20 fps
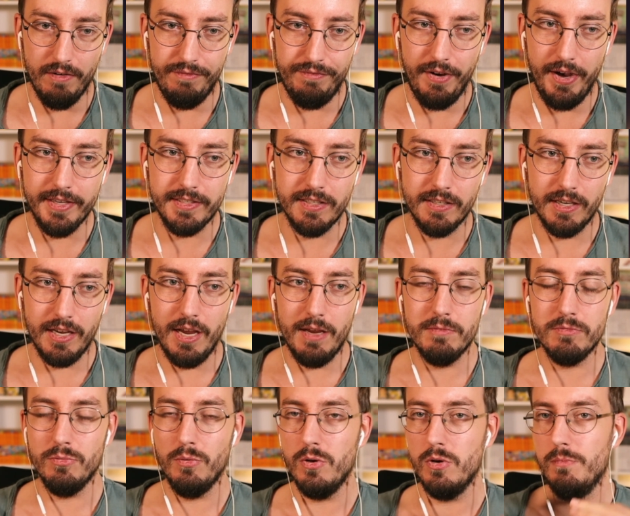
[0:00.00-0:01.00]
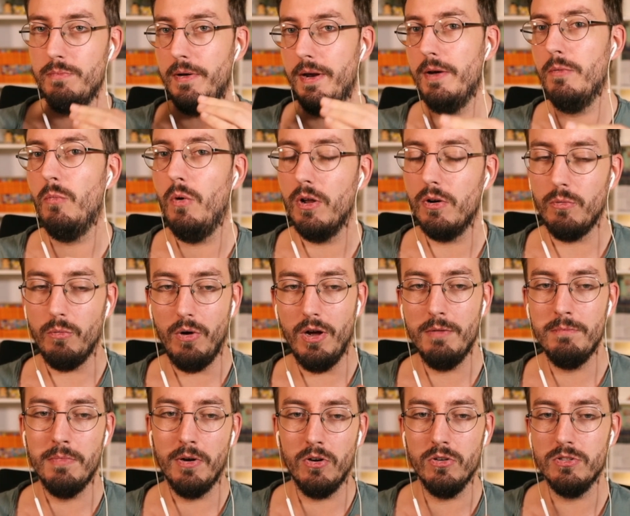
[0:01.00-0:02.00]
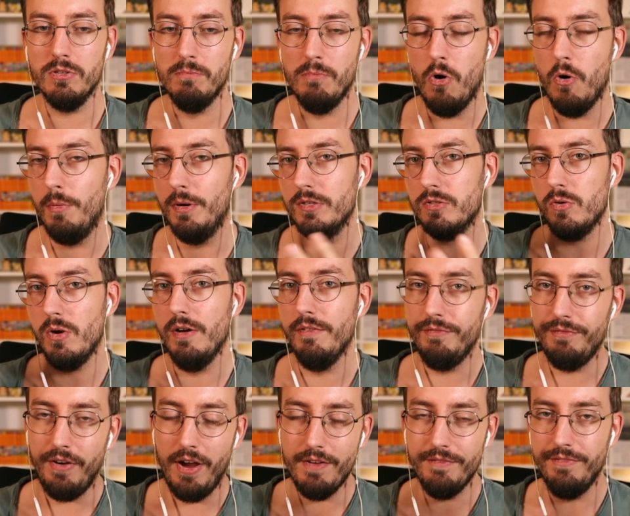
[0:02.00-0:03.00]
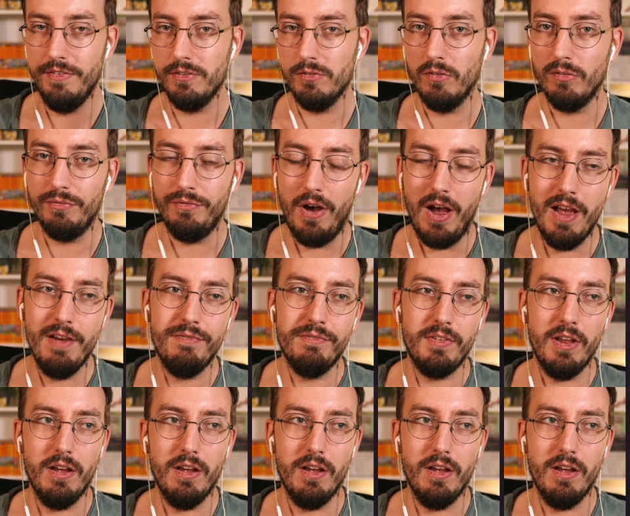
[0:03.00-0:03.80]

fighting games where you play one-on-one because in MOBAs you have five versus five.